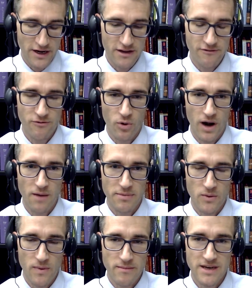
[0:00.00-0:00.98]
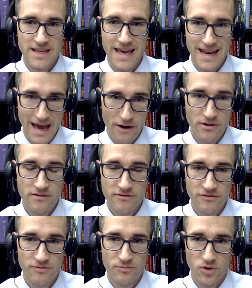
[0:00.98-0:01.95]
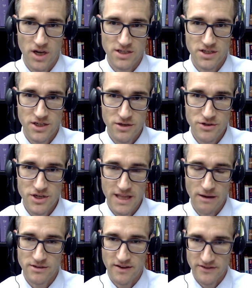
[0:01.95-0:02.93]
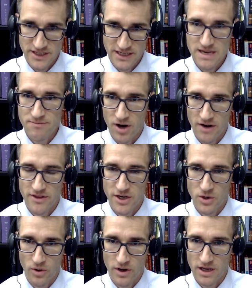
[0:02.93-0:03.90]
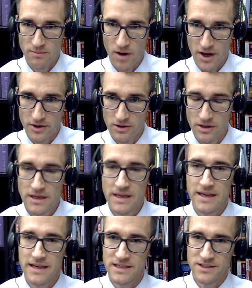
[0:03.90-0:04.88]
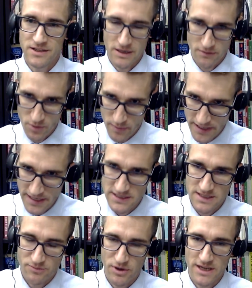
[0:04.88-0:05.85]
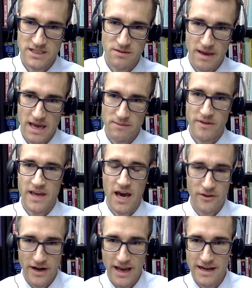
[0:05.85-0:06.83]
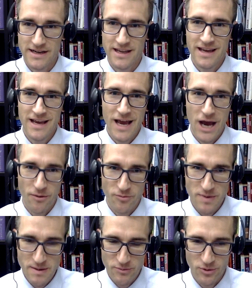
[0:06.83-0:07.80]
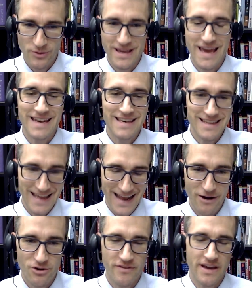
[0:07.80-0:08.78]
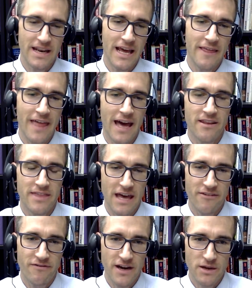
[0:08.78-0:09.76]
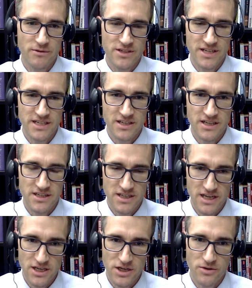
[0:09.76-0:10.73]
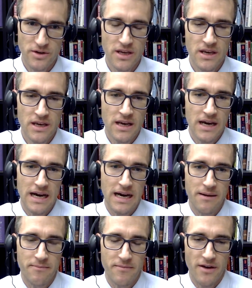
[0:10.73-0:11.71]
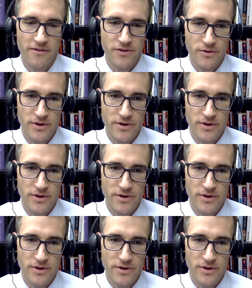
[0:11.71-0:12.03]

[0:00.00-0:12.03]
for helping women get out of prostitution. That was obviously a key part of the Nordic model. Is on one hand suppress demand, but on the other hand help people get out of it. And that funding was discontinued a few